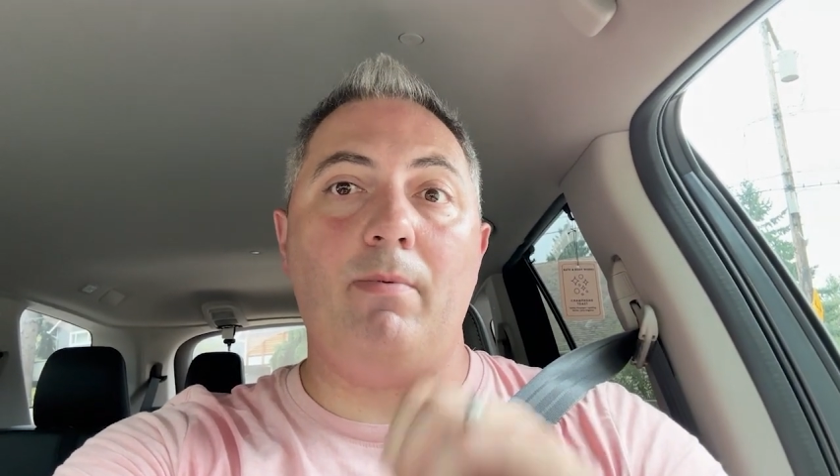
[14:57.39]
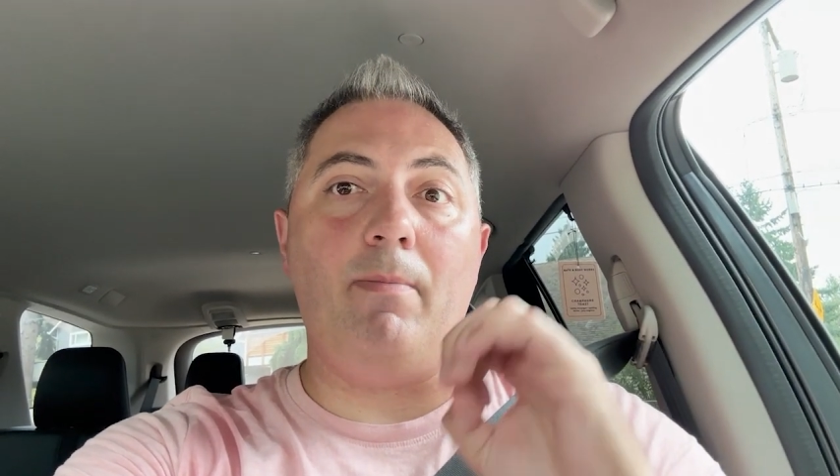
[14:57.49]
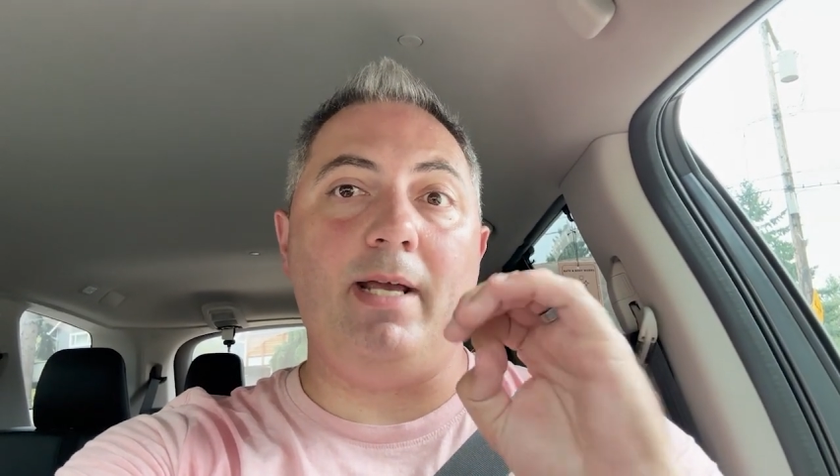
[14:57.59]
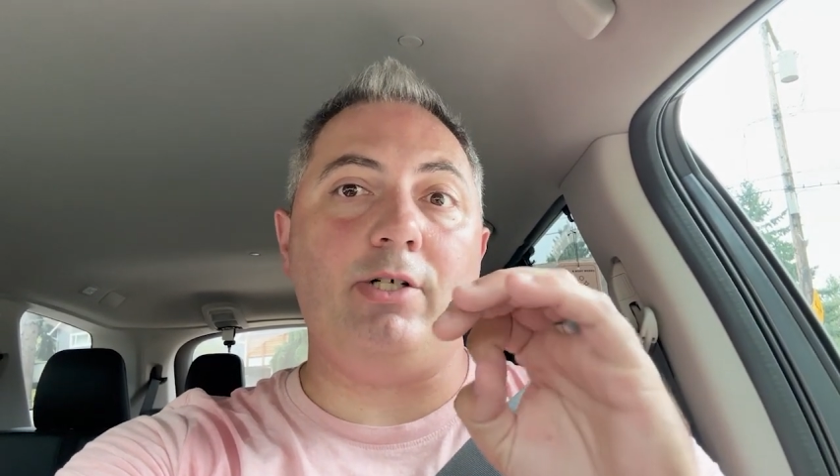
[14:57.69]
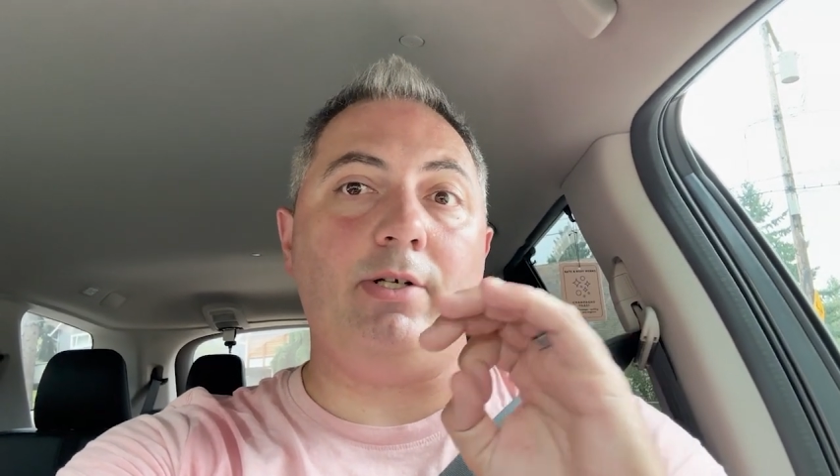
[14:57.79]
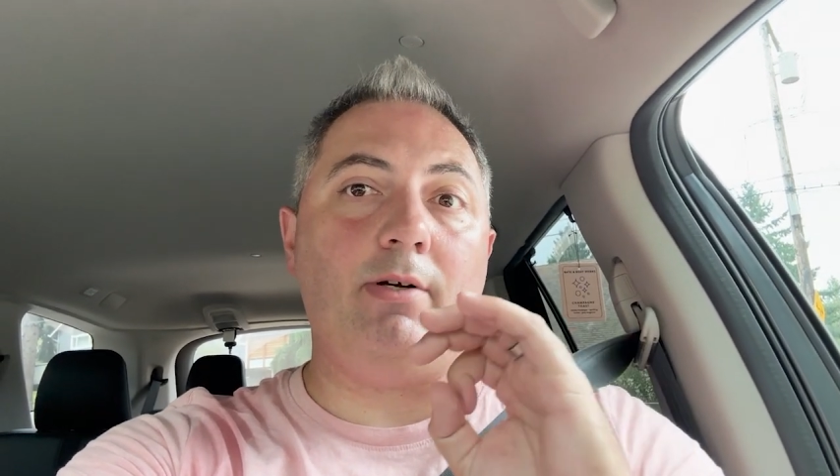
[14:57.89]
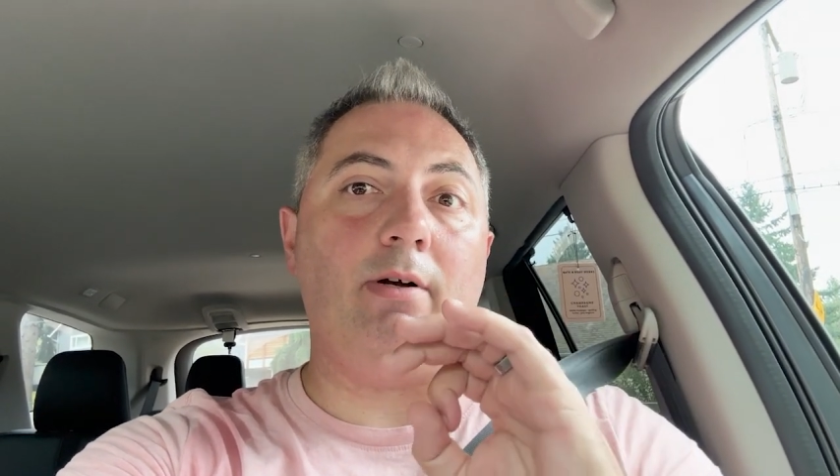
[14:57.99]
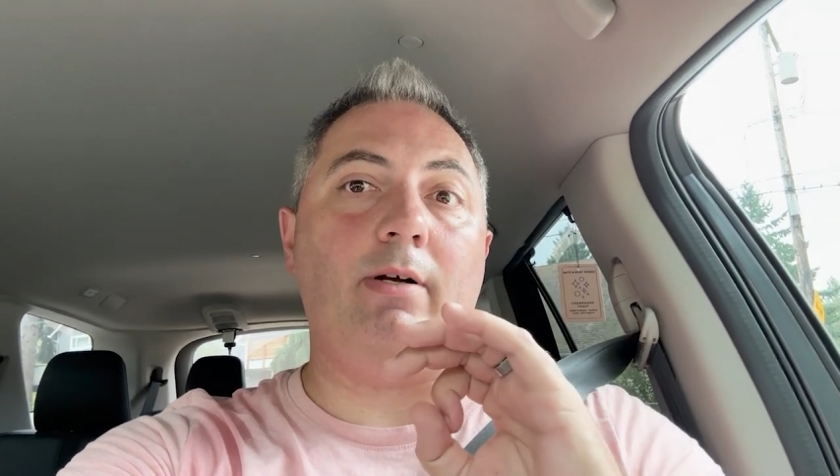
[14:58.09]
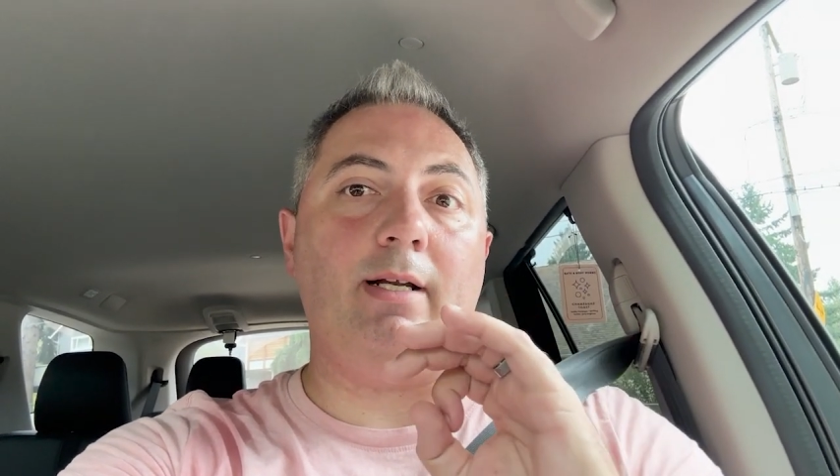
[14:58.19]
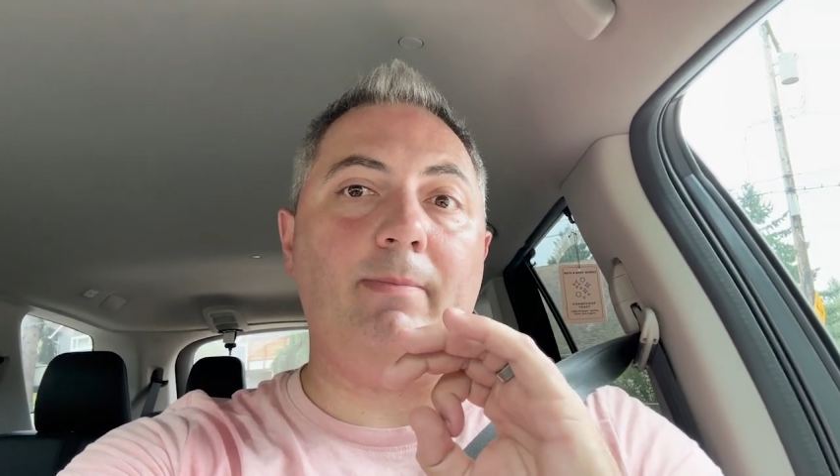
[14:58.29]
But make sure
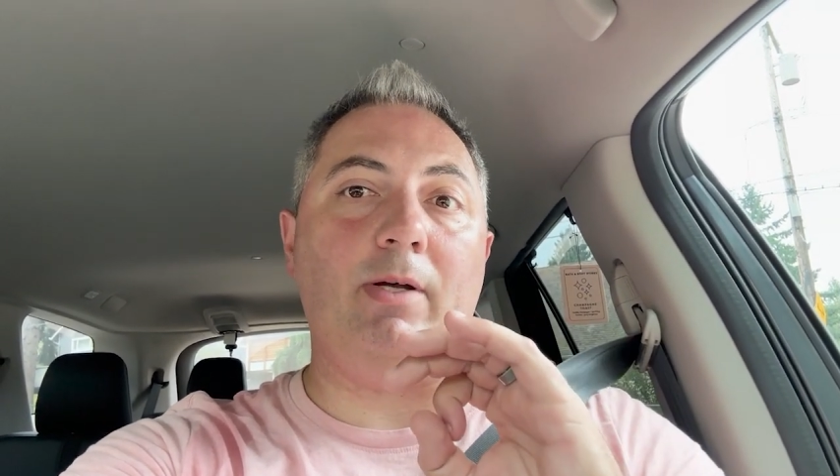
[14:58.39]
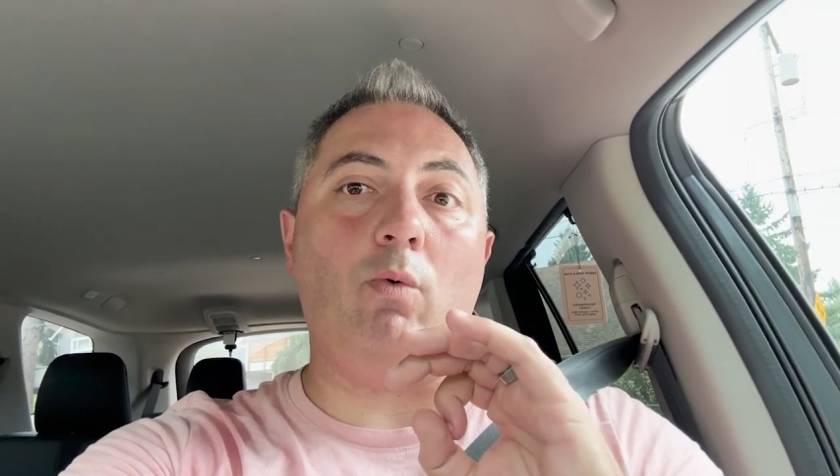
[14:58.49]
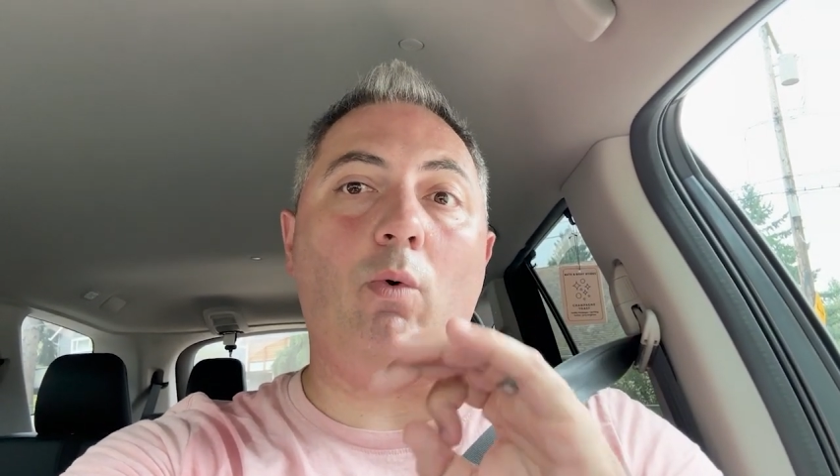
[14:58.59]
you're going to be